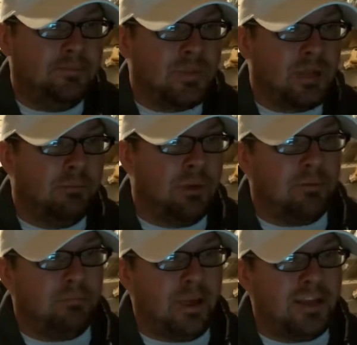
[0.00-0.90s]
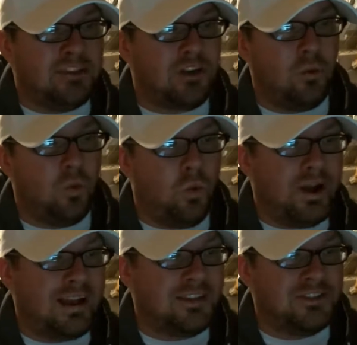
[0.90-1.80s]
But based on what
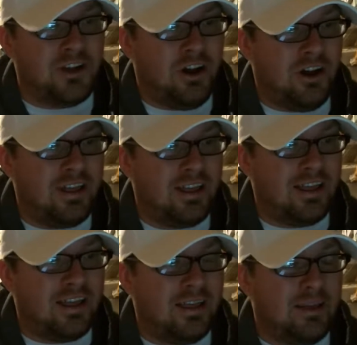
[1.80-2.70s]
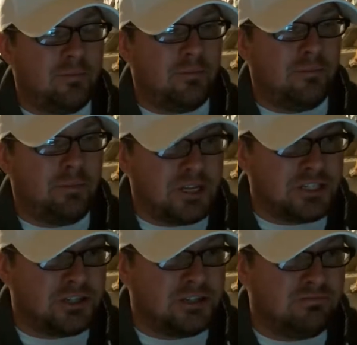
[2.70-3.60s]
I saw
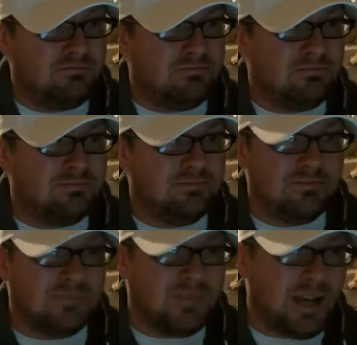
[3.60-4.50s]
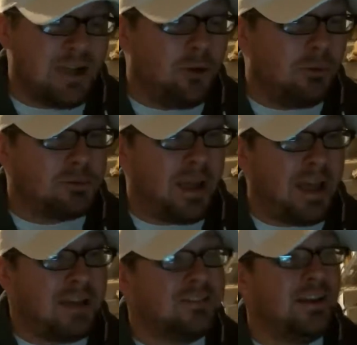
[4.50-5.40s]
pictured, I almost
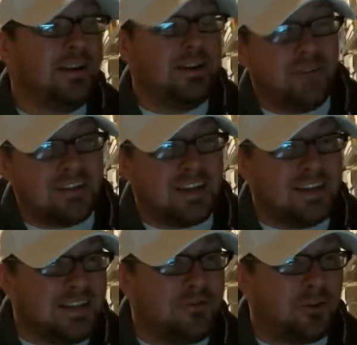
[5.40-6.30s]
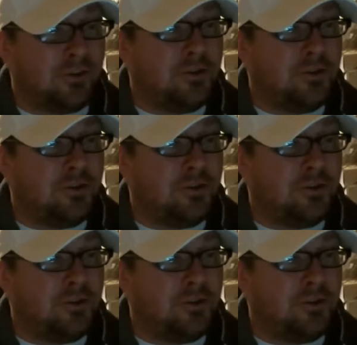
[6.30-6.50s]
passed at it. In fact, I did for a few